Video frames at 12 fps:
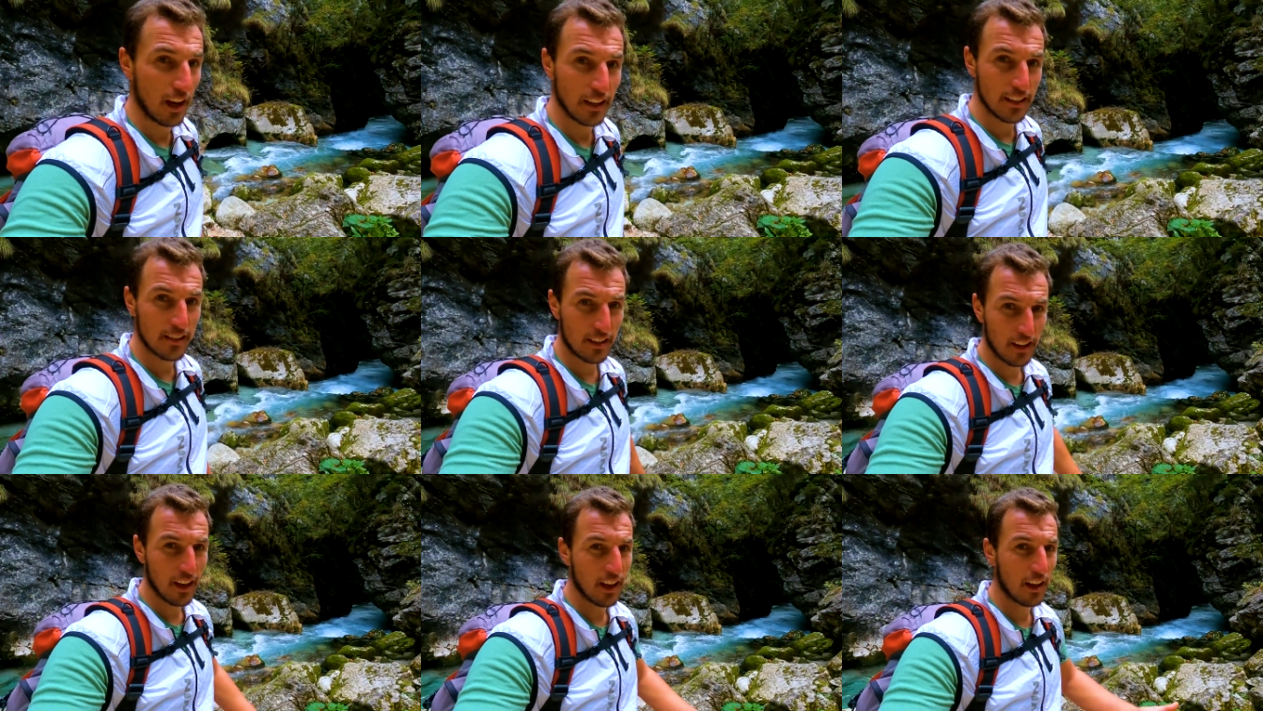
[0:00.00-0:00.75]
And
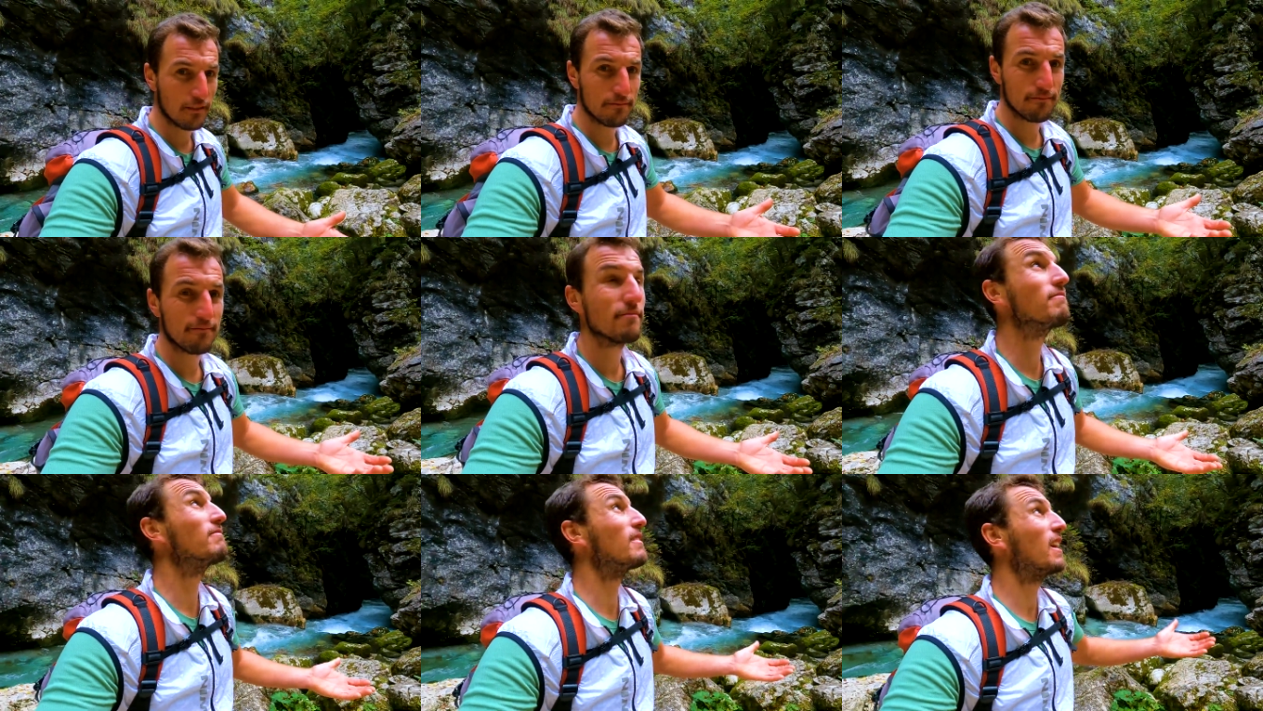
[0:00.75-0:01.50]

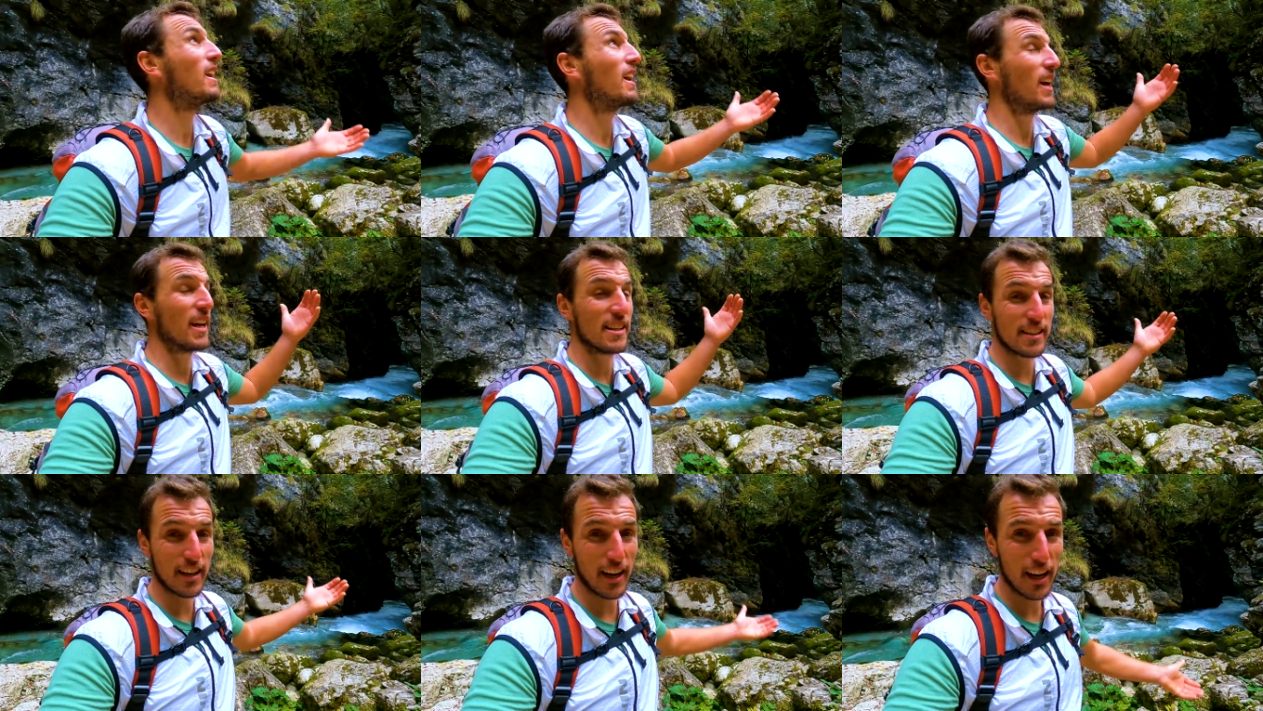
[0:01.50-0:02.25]

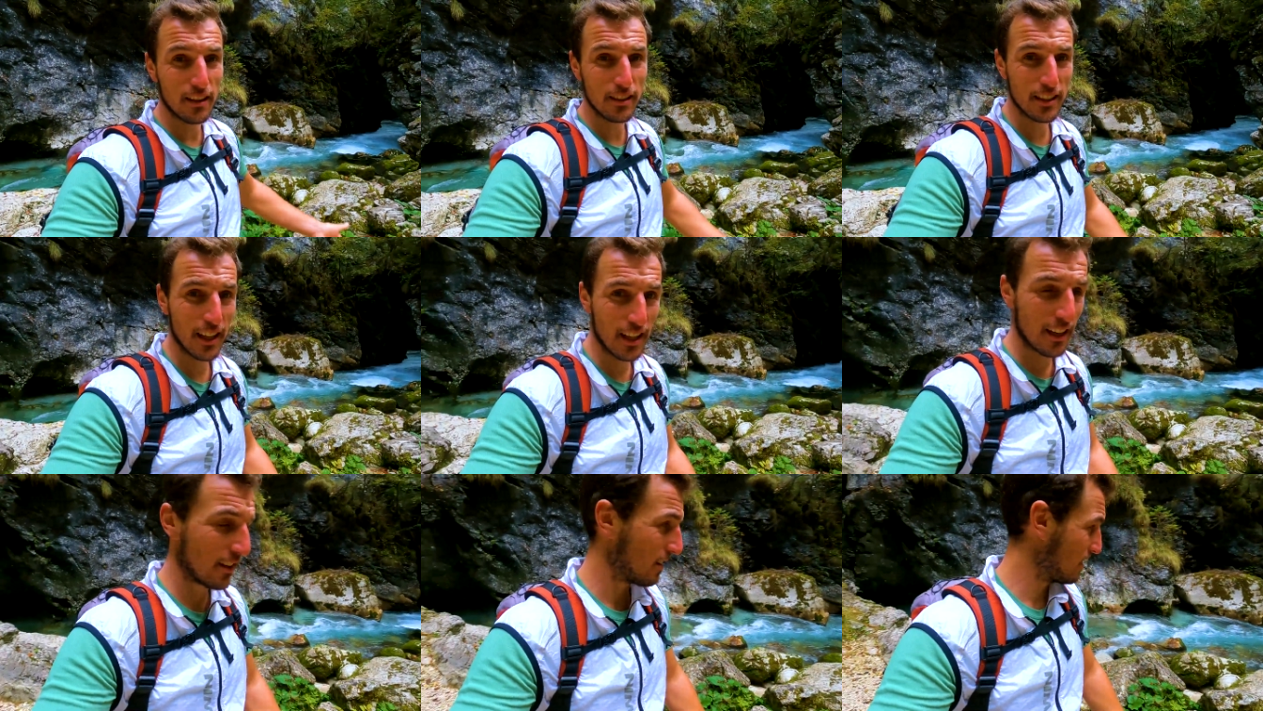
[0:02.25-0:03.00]
it's a cloudy
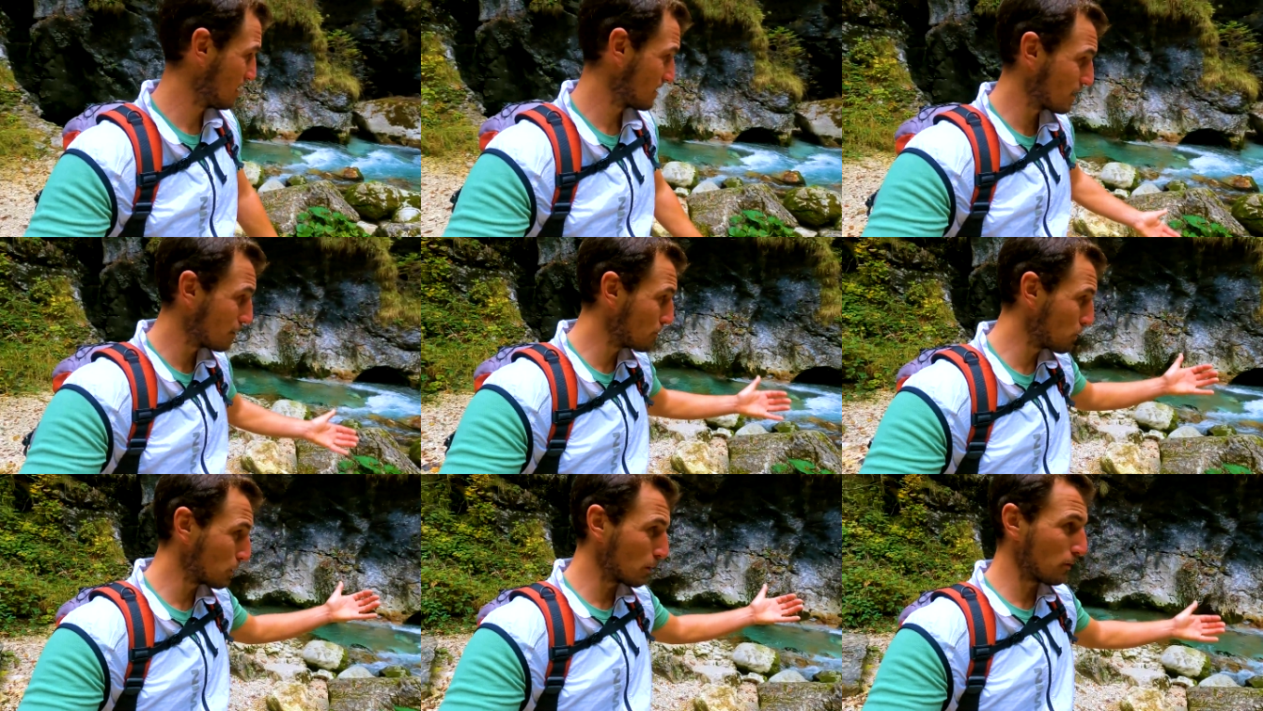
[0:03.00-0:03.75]
day, still
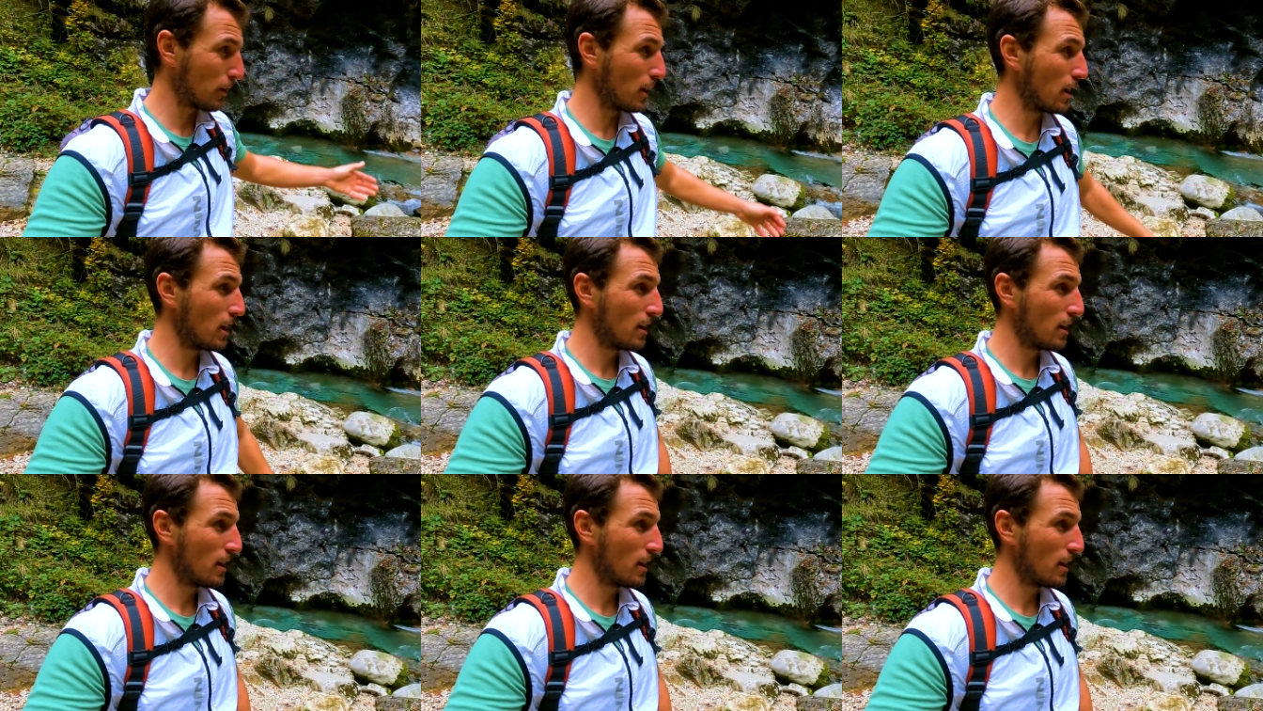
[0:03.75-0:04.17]
beautiful.